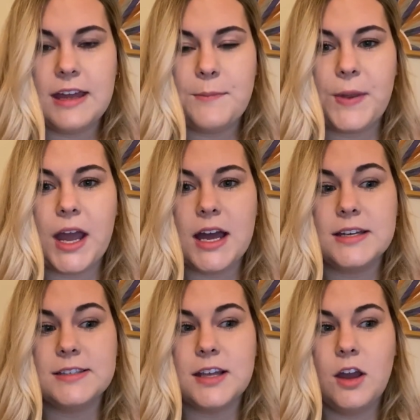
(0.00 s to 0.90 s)

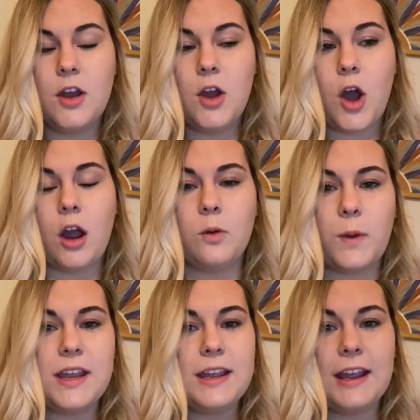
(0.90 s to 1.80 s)
because our
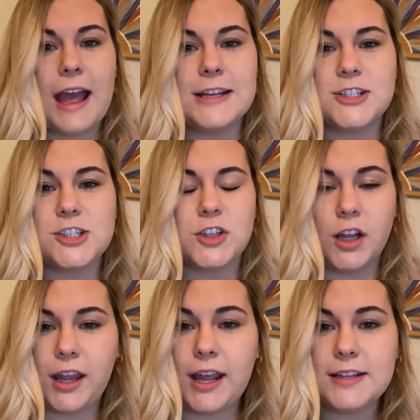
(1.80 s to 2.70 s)
weight and just
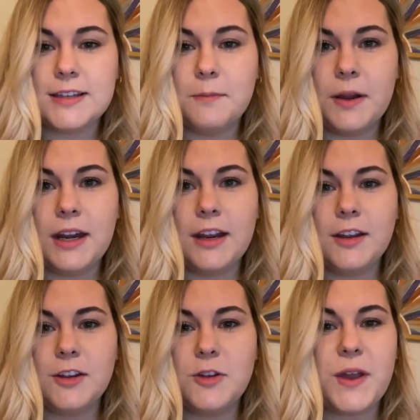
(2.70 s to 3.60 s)
looking at
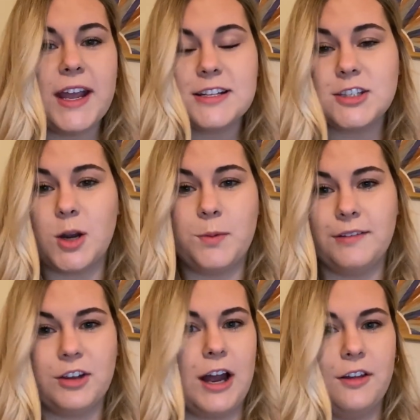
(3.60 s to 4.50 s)
somebody, you can't determine
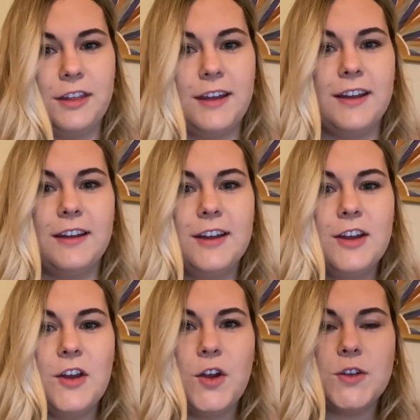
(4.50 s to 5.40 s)
if they're healthy.
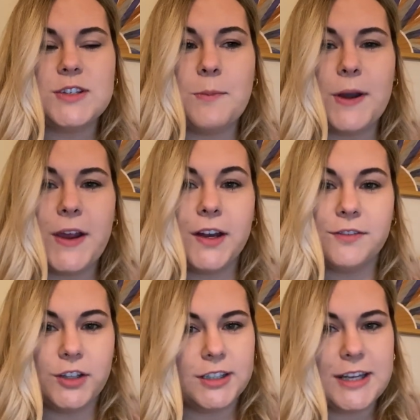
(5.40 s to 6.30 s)
Somebody could
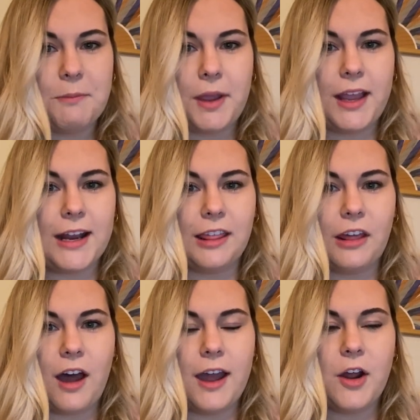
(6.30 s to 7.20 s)
have looked at me and
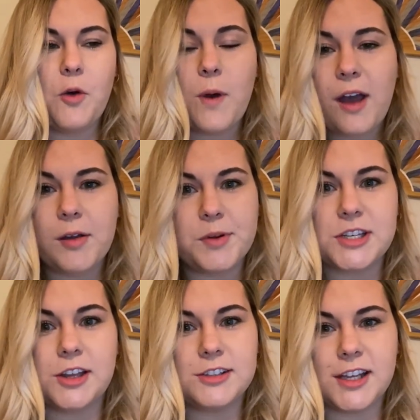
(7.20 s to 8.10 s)
thought, oh wow, I
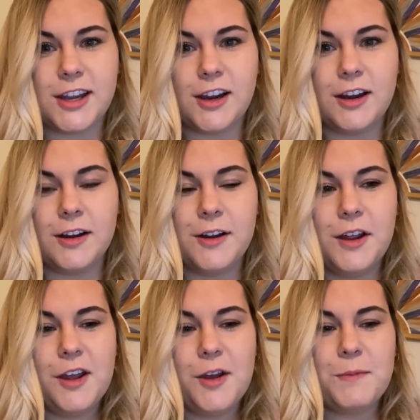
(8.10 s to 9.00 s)
wish I looked like her.
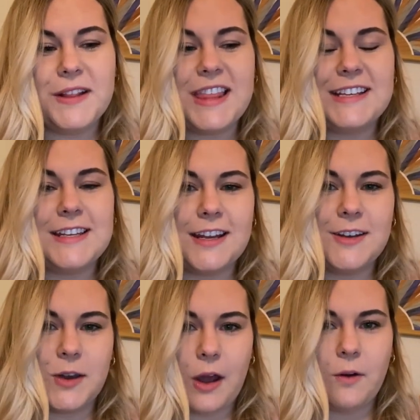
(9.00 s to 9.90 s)
But they
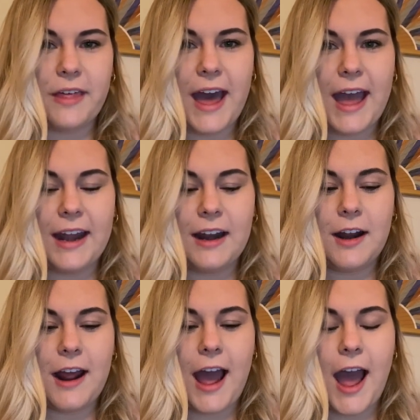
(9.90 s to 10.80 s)
didn't know that
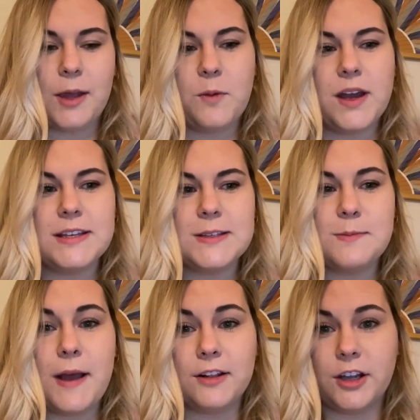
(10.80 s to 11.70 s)
I was
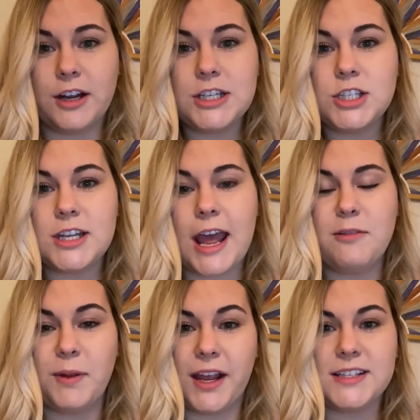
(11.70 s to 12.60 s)
malnourished,
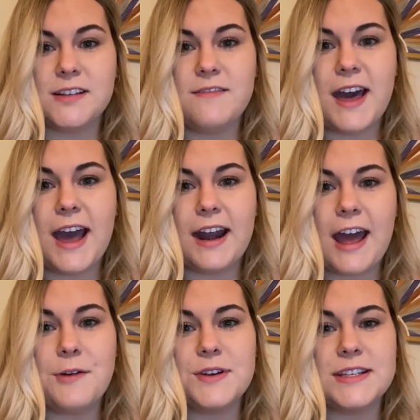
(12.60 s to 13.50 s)
and because of that,
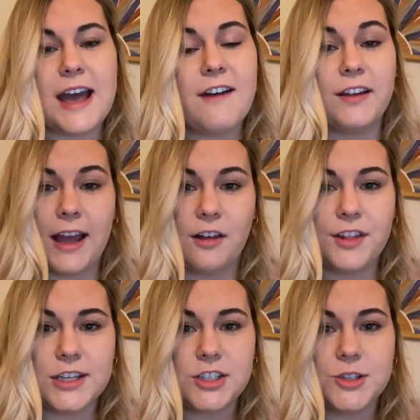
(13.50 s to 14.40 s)
I was having
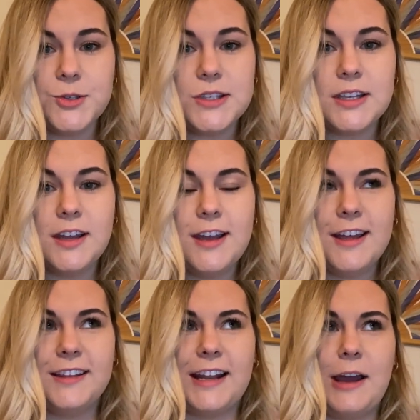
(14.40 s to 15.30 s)
health issues,
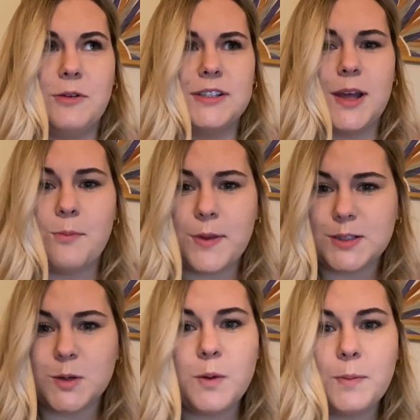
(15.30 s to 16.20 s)
that I was a
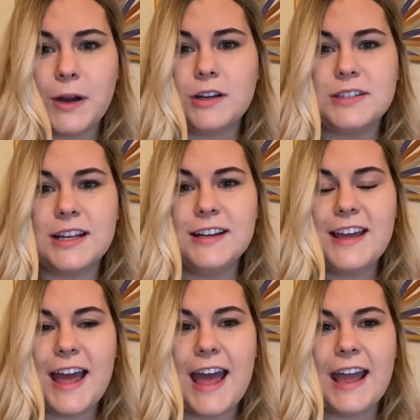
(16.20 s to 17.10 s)
miserable person,
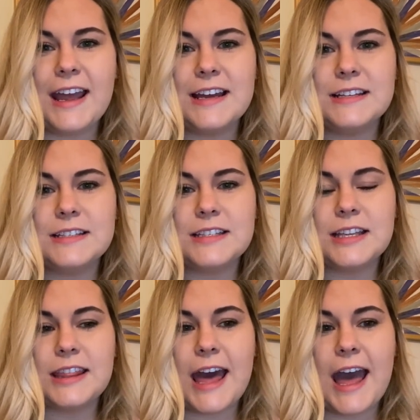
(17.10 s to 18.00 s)
and
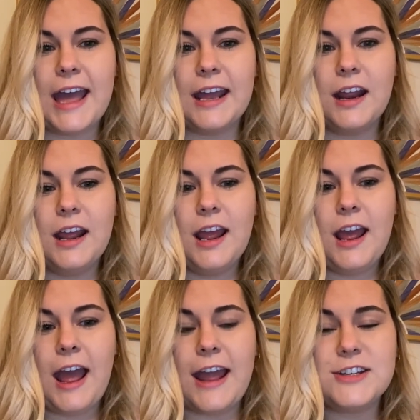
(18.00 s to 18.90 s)
that
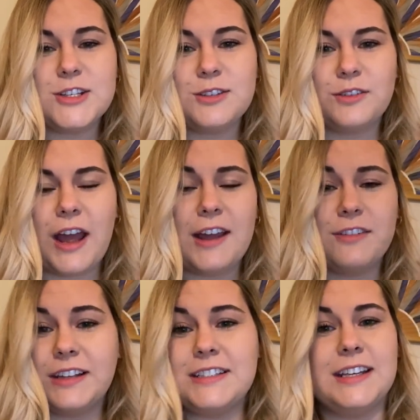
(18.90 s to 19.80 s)
I
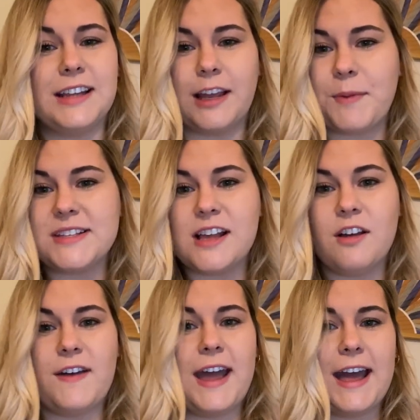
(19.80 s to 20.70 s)
really didn't like
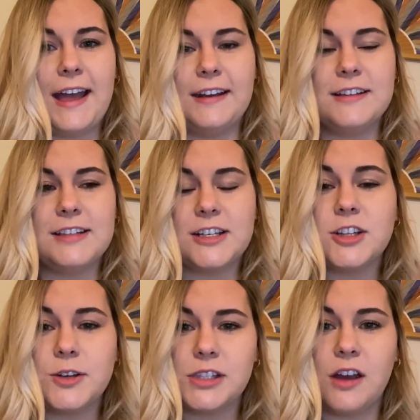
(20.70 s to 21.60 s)
myself. I had such
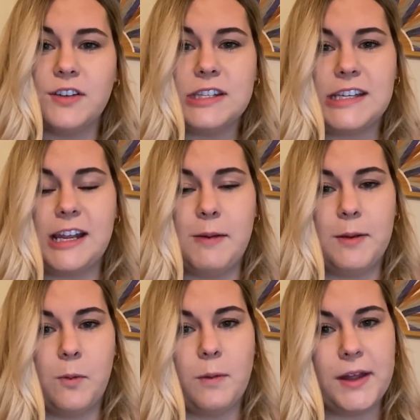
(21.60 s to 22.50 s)
low self-esteem
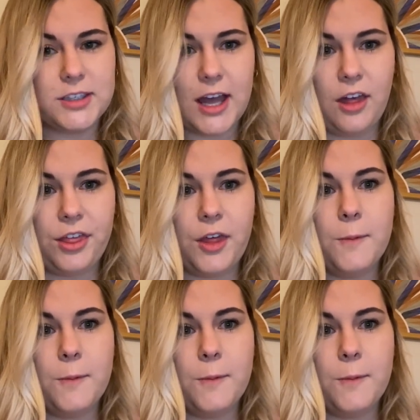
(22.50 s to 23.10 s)
and poor mental health.